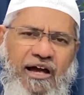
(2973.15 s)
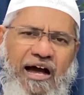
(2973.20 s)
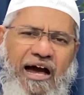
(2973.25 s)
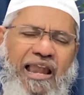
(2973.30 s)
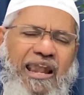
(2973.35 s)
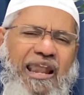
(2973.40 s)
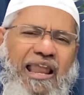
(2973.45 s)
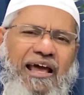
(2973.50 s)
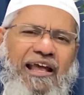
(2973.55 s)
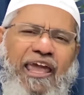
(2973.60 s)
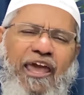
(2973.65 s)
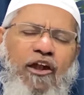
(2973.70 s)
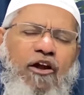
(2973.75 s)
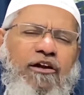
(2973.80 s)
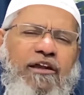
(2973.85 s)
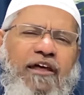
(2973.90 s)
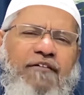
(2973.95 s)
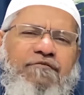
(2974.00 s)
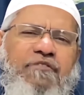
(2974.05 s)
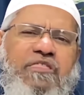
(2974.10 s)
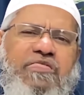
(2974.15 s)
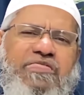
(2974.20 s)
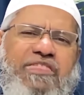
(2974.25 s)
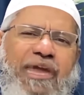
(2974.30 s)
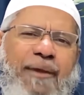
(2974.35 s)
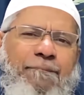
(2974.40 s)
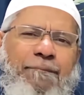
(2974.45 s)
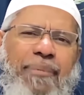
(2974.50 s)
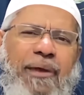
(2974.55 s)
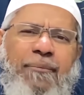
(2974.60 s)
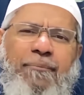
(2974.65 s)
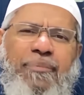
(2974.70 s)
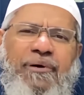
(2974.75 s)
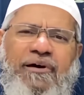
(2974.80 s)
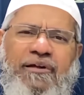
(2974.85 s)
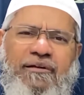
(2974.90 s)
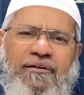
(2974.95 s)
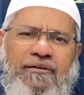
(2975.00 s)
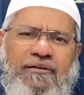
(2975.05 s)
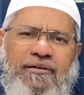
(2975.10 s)
Allah cannot have the same
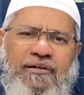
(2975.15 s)
paper.